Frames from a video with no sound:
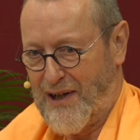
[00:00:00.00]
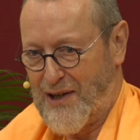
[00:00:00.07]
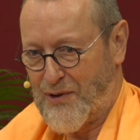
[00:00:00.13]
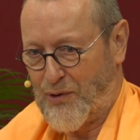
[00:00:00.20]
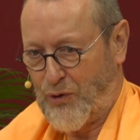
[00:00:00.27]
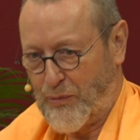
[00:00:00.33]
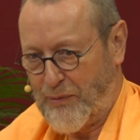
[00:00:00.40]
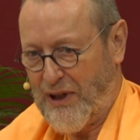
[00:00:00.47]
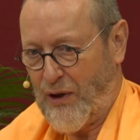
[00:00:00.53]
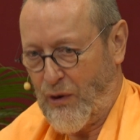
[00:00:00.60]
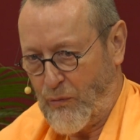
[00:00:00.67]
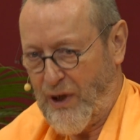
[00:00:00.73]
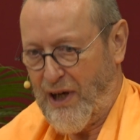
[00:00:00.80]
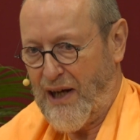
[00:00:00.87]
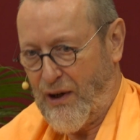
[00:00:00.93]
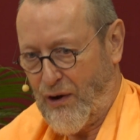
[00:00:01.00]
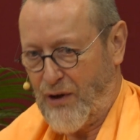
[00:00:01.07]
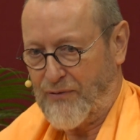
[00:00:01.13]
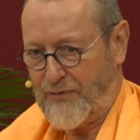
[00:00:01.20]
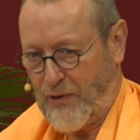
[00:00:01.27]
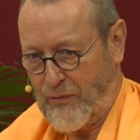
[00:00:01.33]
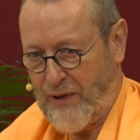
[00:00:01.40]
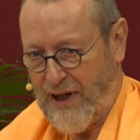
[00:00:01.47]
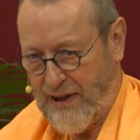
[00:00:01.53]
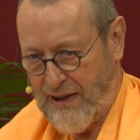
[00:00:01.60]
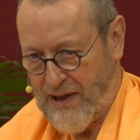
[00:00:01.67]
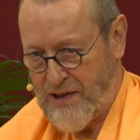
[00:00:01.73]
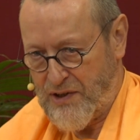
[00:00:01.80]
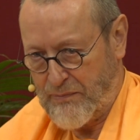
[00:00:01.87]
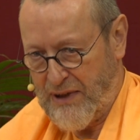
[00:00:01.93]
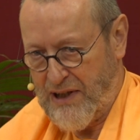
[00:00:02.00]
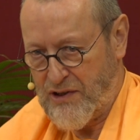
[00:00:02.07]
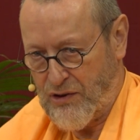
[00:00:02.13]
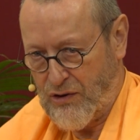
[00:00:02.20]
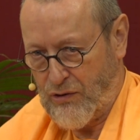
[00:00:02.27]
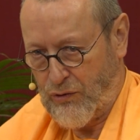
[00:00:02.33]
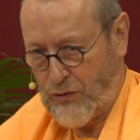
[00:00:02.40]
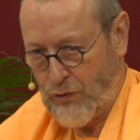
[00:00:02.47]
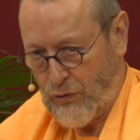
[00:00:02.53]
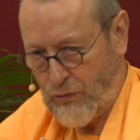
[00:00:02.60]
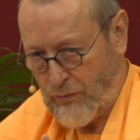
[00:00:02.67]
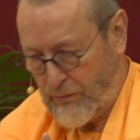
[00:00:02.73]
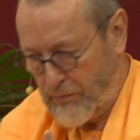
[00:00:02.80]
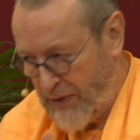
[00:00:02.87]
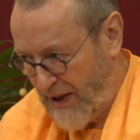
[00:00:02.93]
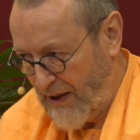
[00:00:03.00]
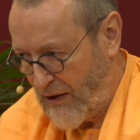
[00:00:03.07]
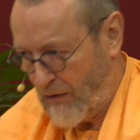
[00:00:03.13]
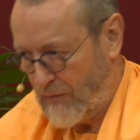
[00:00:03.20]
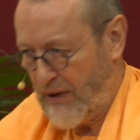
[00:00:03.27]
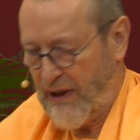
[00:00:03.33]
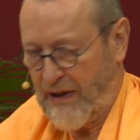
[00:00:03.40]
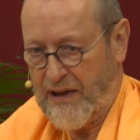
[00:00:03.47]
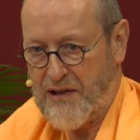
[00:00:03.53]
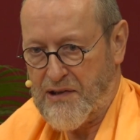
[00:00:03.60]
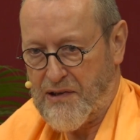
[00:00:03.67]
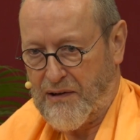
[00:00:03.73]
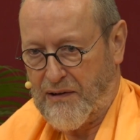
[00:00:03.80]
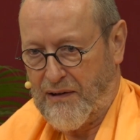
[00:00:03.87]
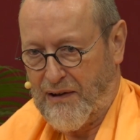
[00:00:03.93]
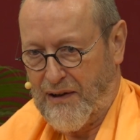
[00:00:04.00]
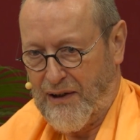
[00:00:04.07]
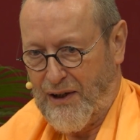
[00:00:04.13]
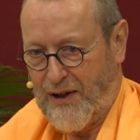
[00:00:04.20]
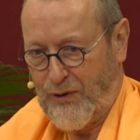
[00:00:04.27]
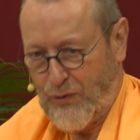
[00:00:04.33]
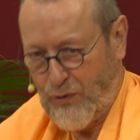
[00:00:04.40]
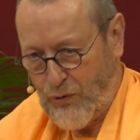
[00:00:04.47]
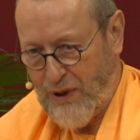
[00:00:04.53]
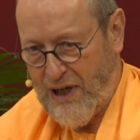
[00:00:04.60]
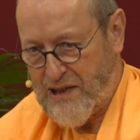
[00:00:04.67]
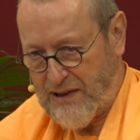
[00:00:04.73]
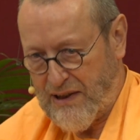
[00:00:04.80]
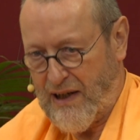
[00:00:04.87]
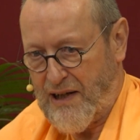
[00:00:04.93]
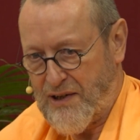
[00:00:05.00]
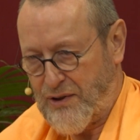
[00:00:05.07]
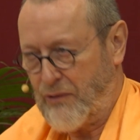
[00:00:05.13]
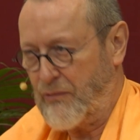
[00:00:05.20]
So to be aware of awareness means to be awareness, to rest as